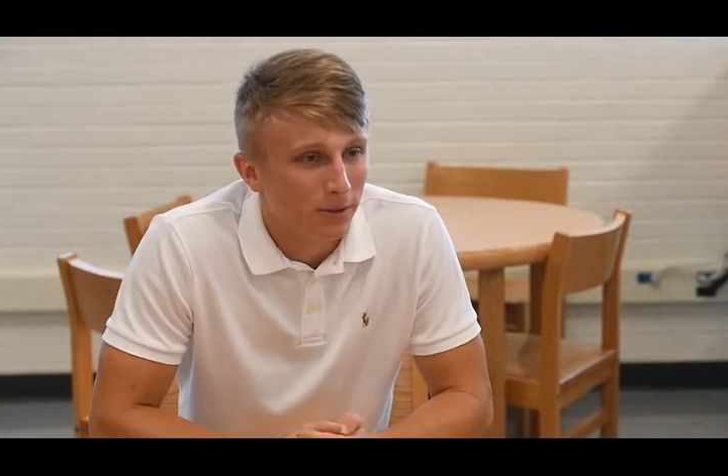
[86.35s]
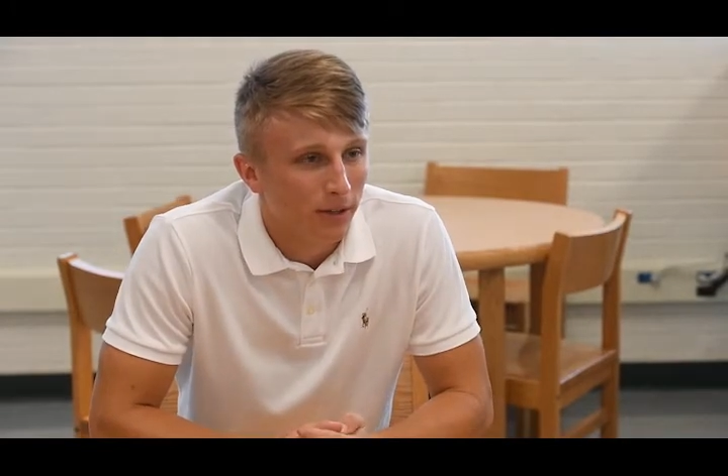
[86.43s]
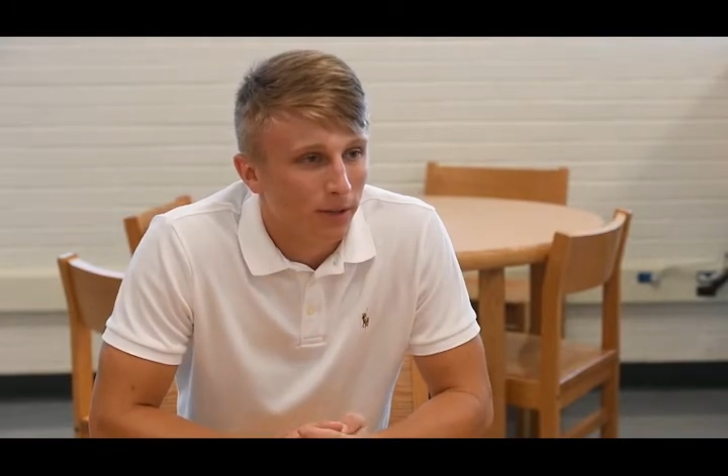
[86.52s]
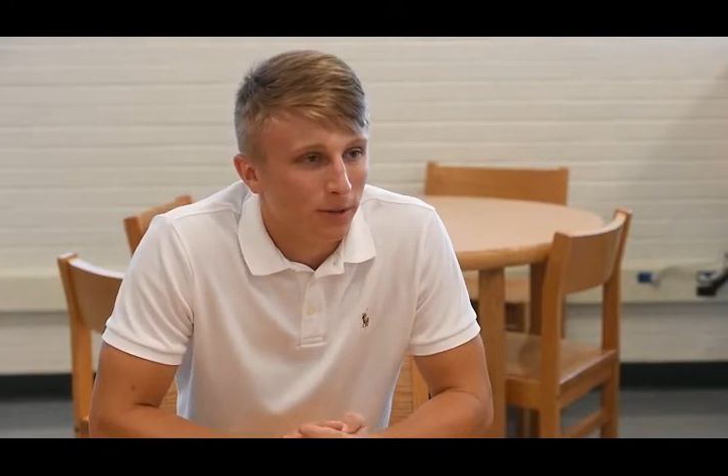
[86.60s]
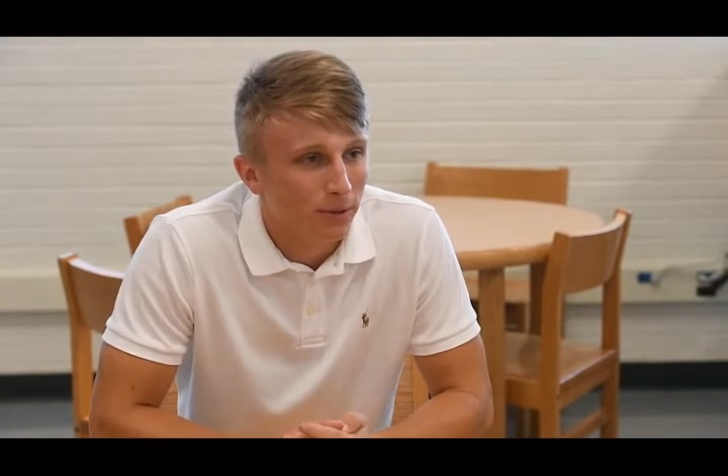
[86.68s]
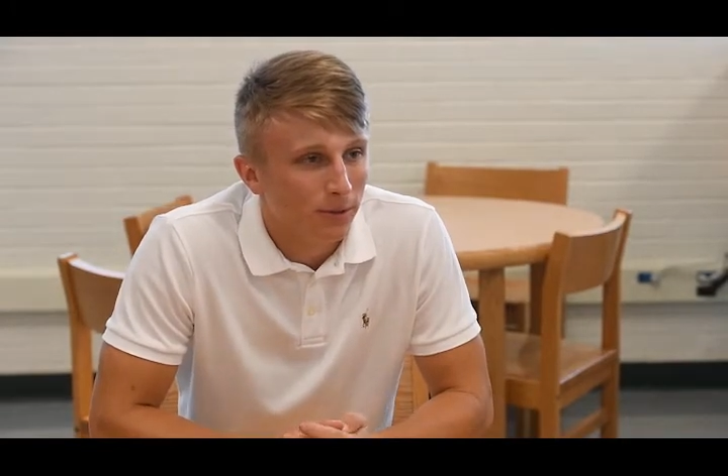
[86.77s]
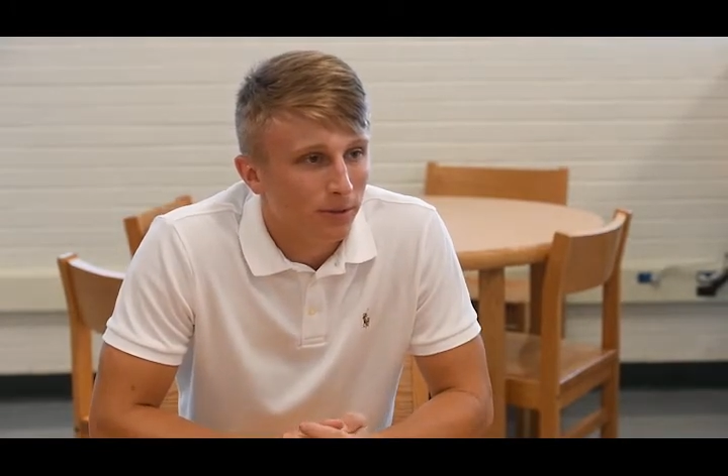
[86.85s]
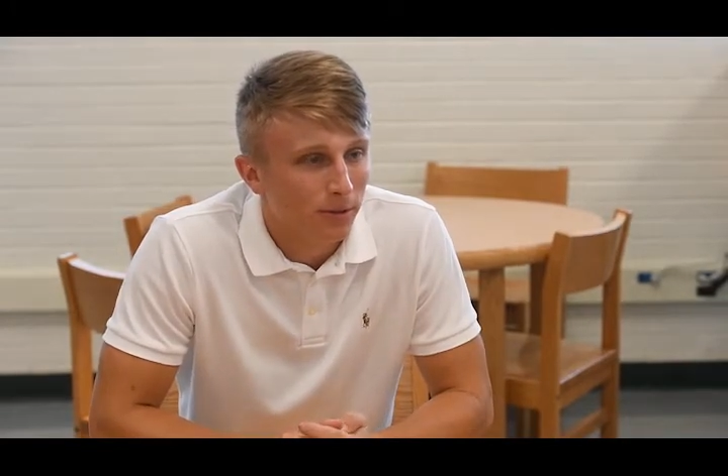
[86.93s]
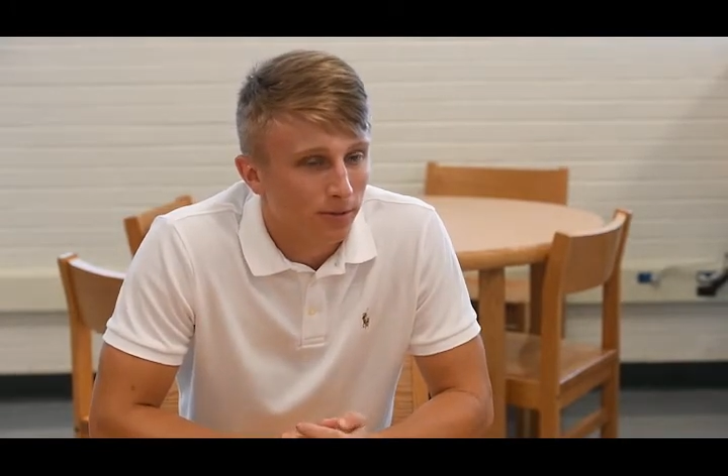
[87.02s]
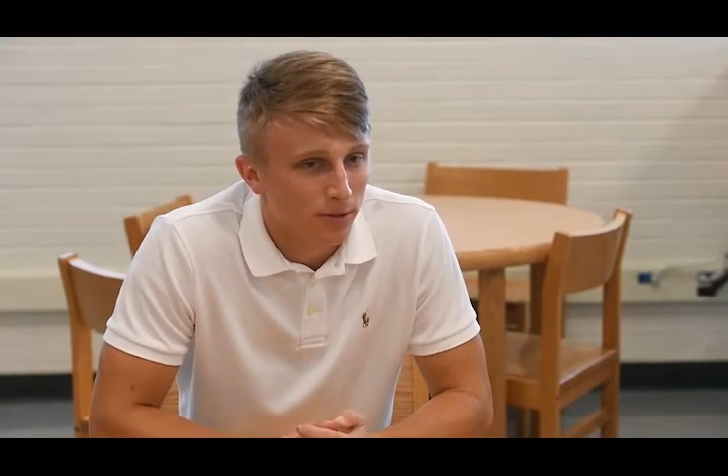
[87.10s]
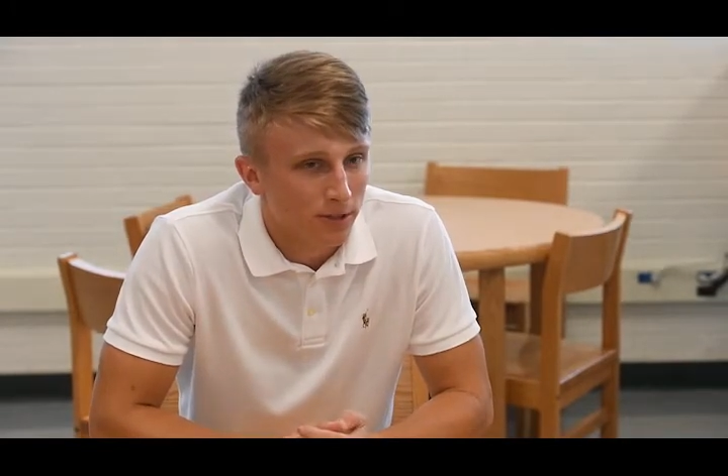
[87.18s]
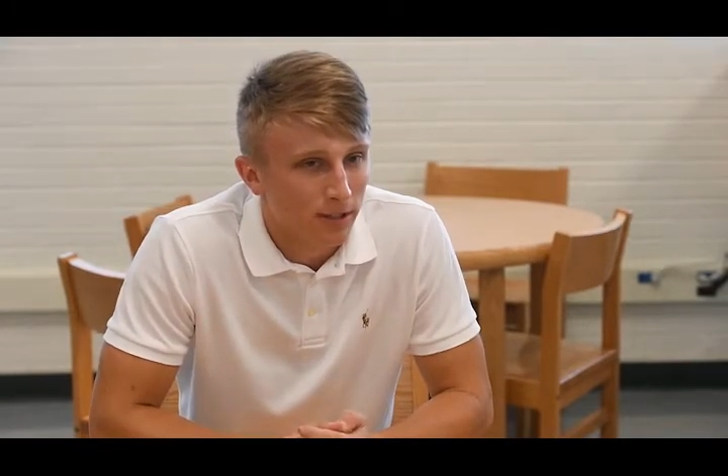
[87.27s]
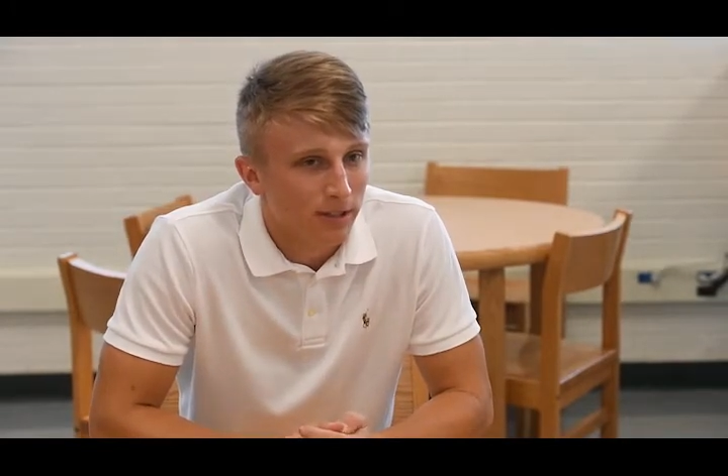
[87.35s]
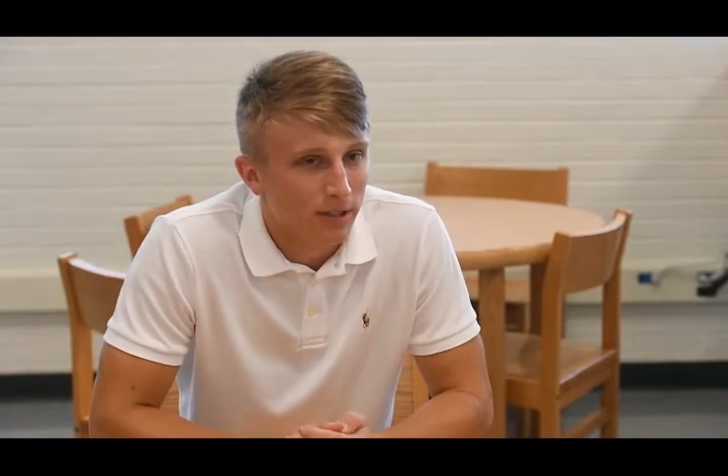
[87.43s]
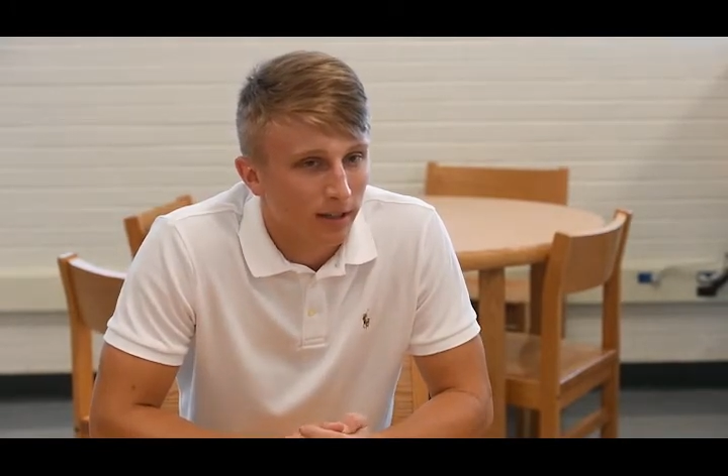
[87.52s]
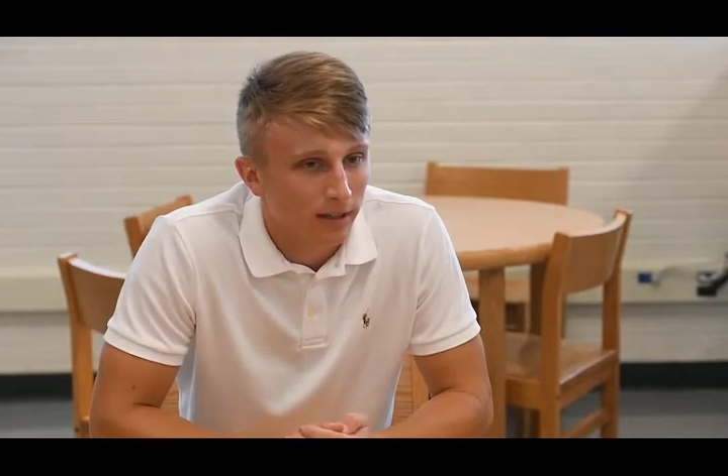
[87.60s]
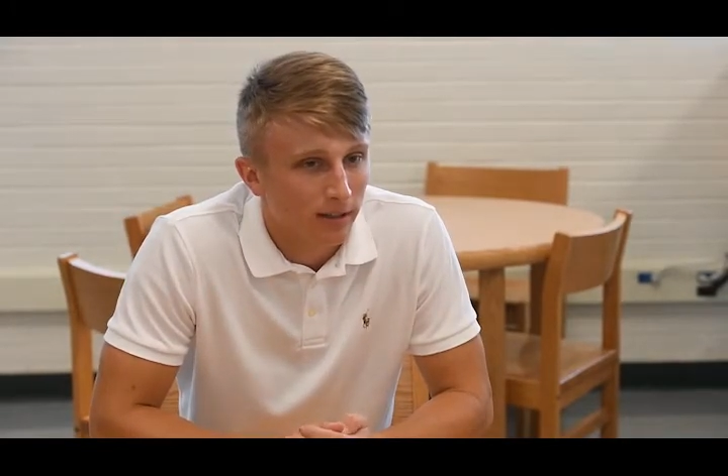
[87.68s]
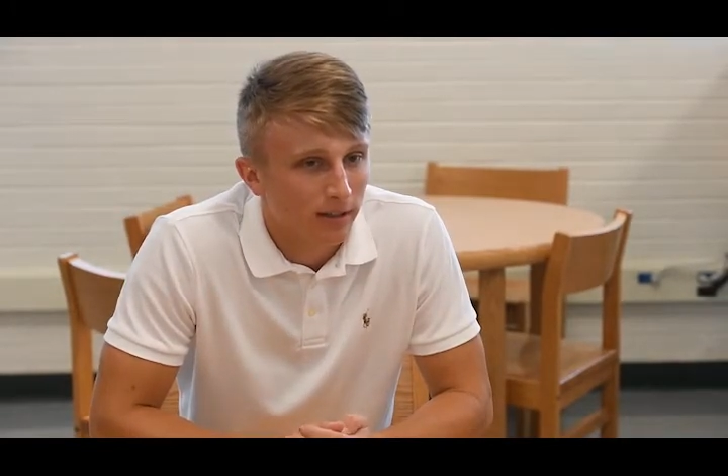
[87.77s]
go to Virginia
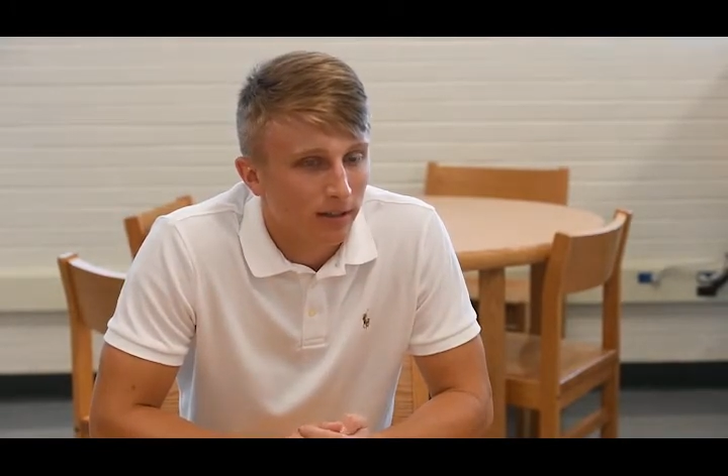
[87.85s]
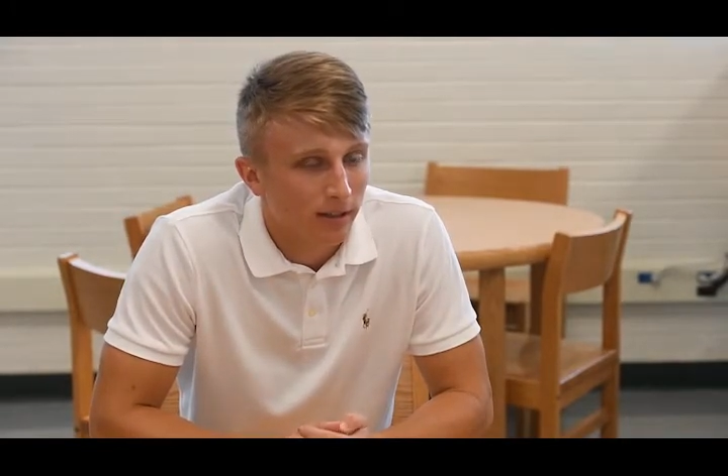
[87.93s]
Tech